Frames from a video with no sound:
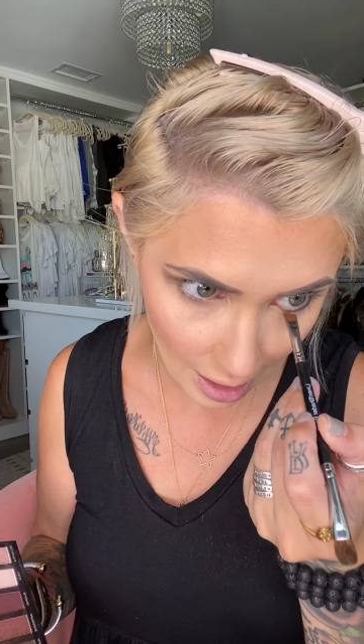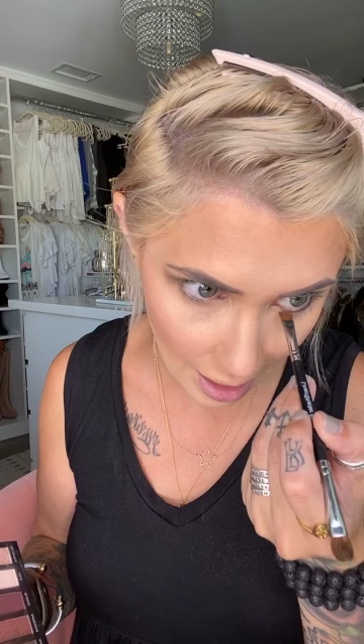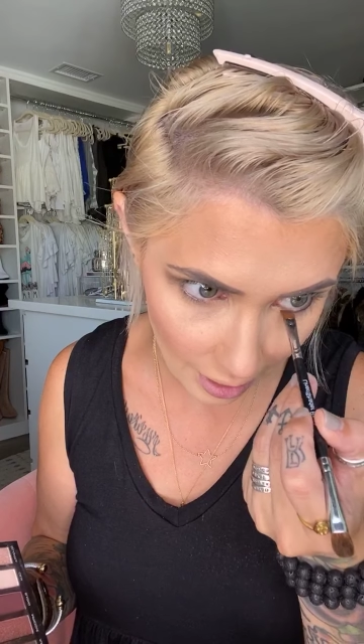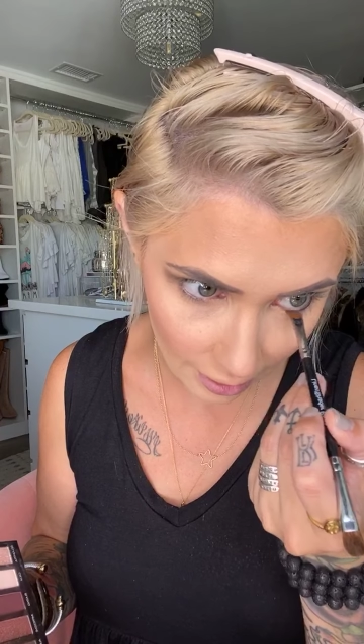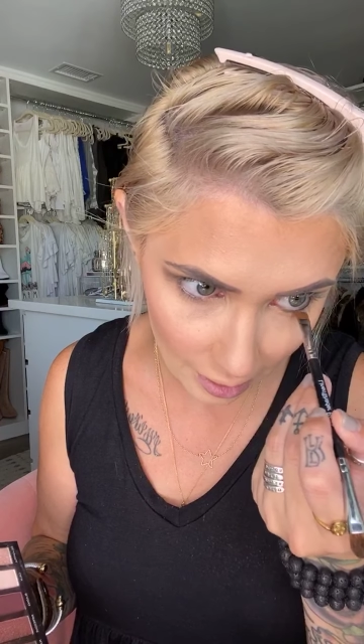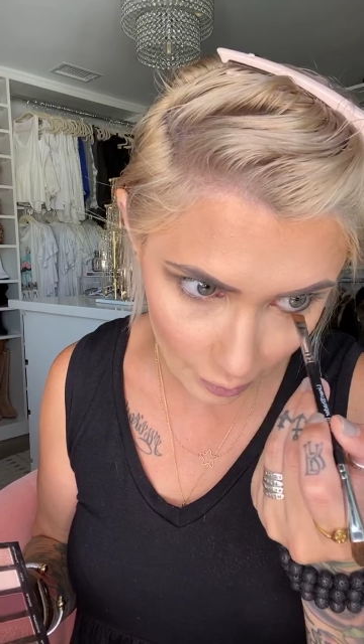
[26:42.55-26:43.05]

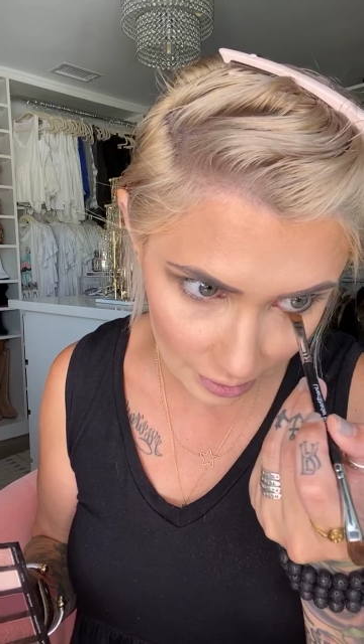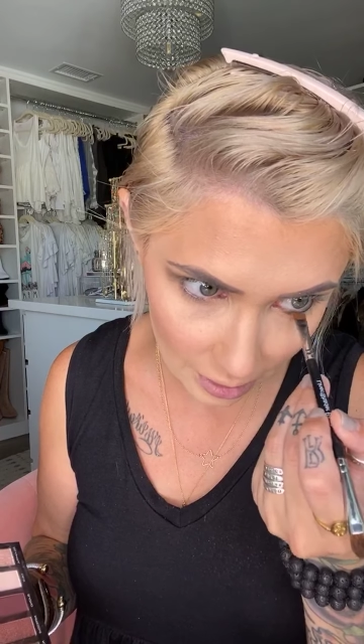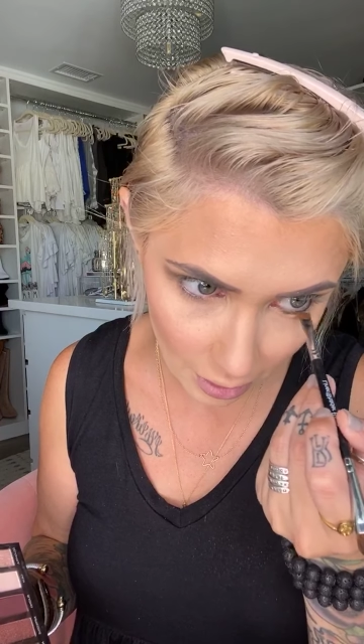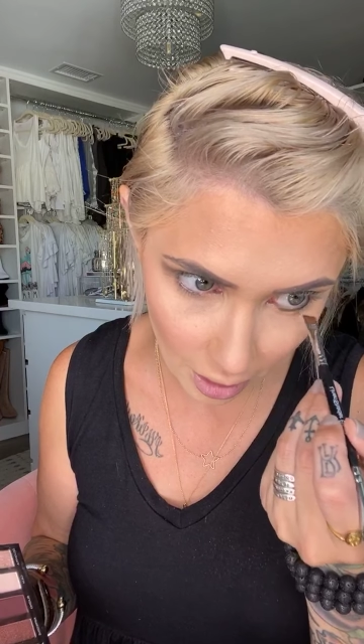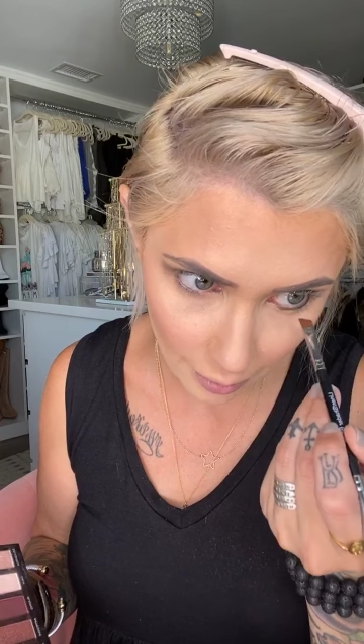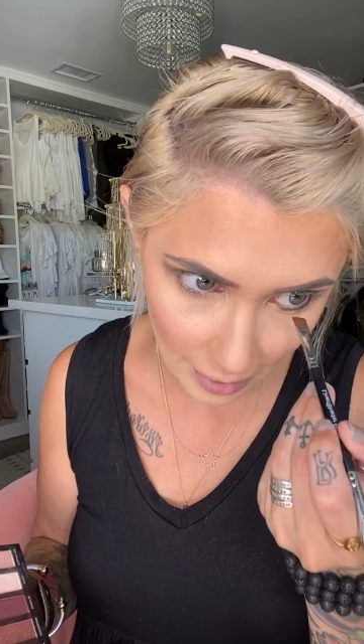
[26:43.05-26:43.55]
eyelid with,
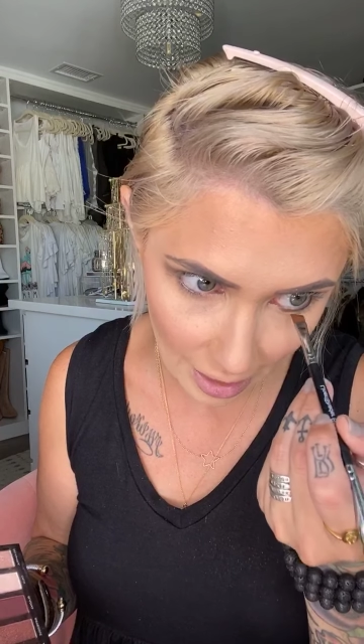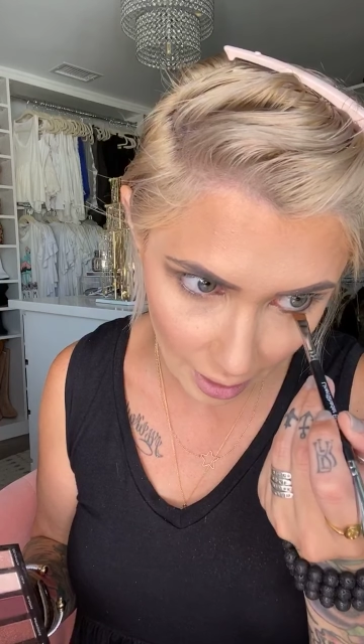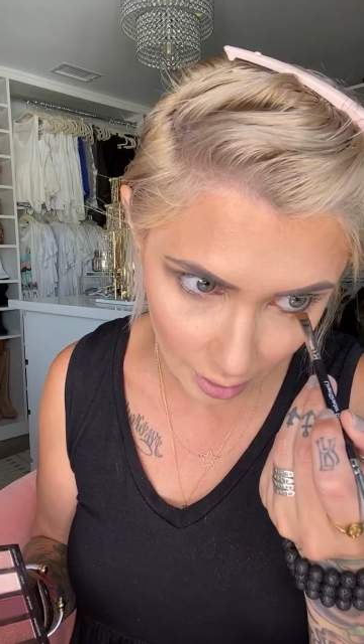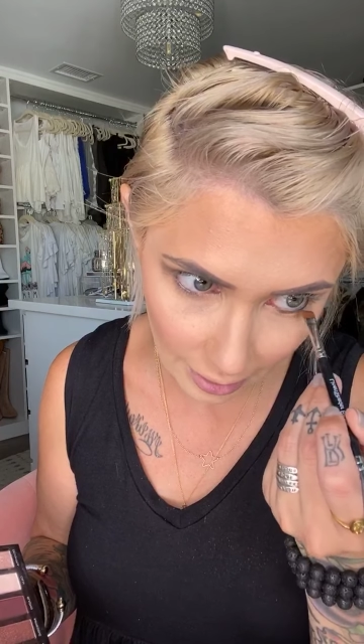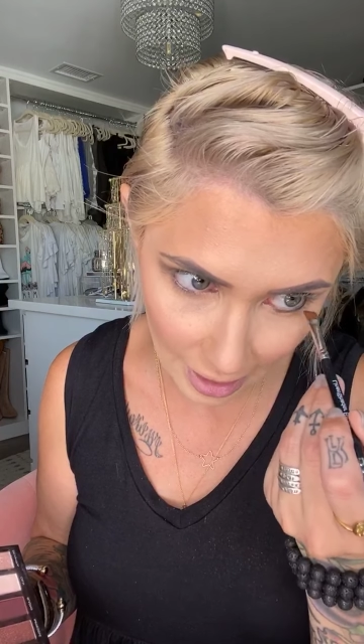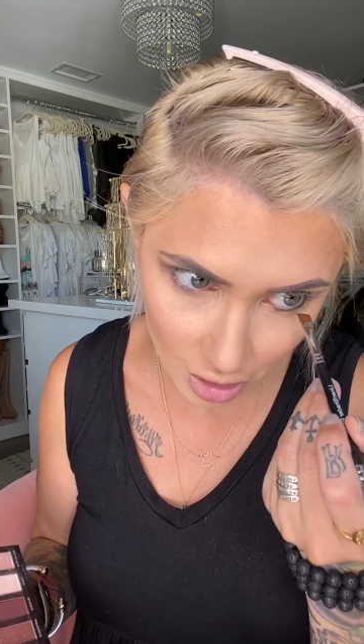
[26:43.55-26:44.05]
or
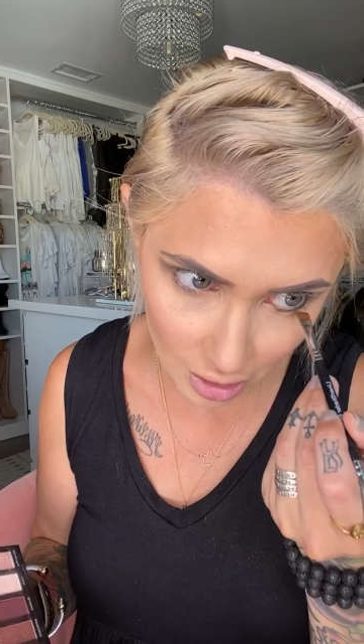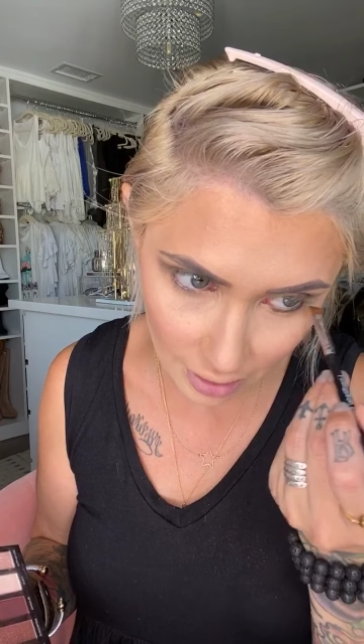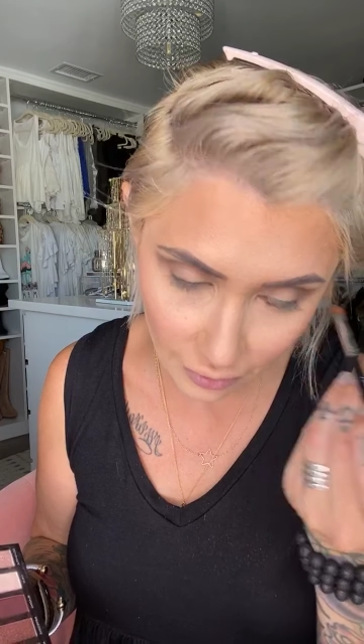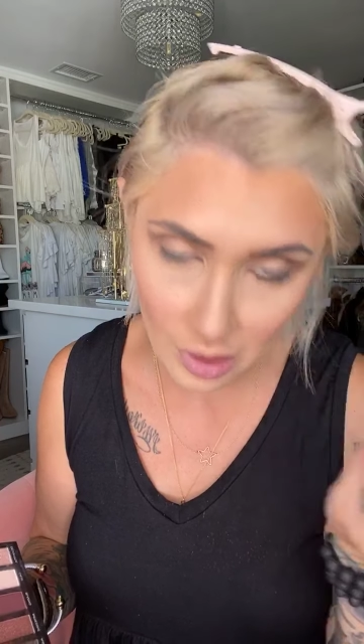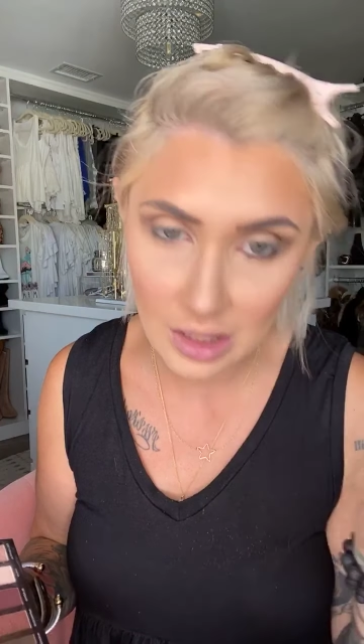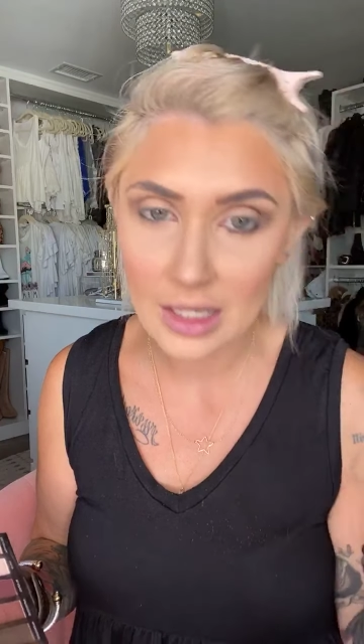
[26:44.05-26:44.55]
my lash
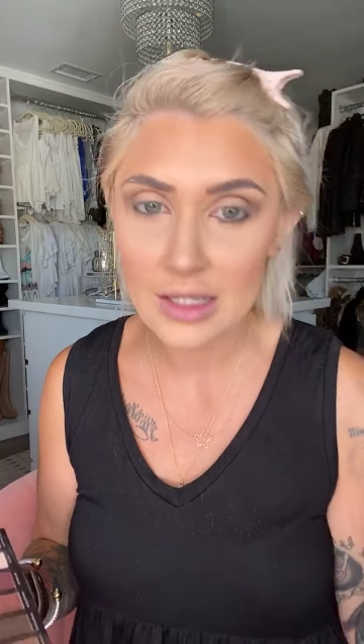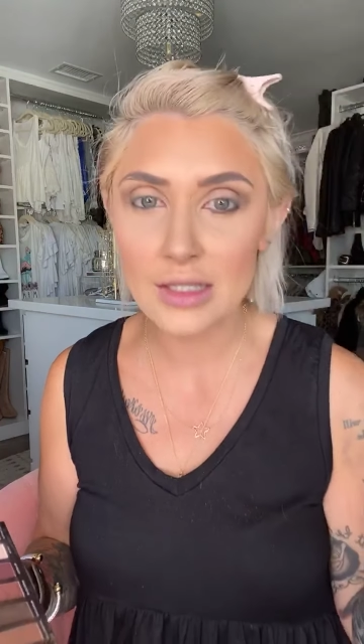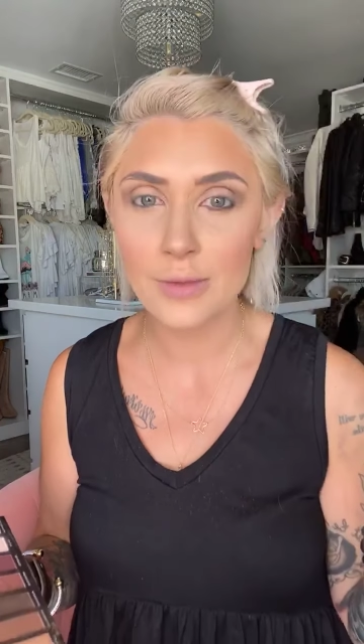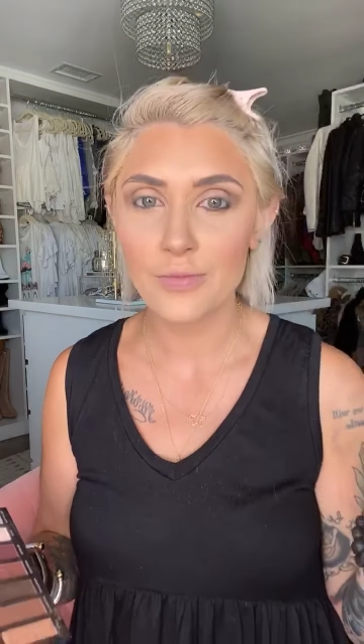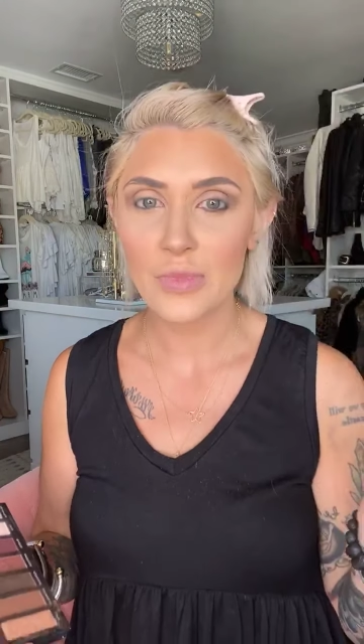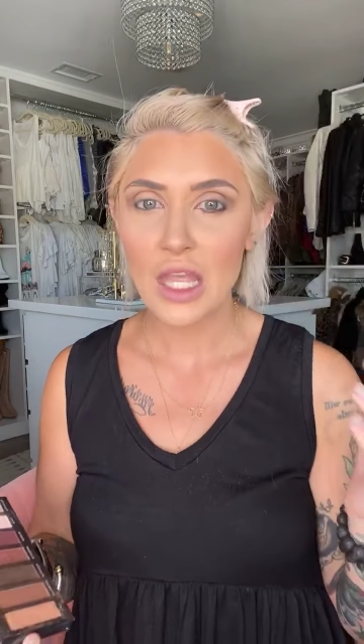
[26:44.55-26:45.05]
line with this,